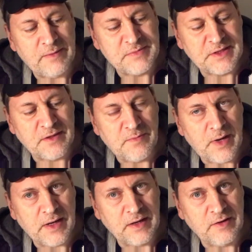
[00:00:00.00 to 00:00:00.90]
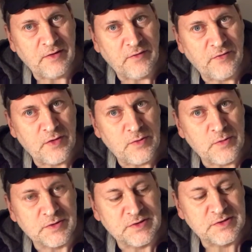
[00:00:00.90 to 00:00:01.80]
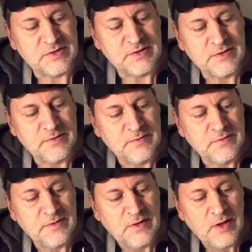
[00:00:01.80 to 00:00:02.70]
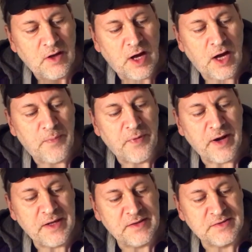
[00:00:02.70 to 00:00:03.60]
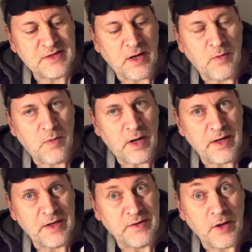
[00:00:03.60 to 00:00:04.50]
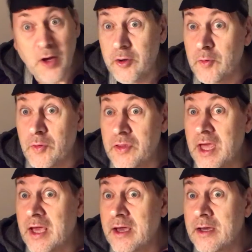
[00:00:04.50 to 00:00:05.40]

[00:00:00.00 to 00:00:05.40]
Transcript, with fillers: empty the mind of thoughts. Our brains are wired to think.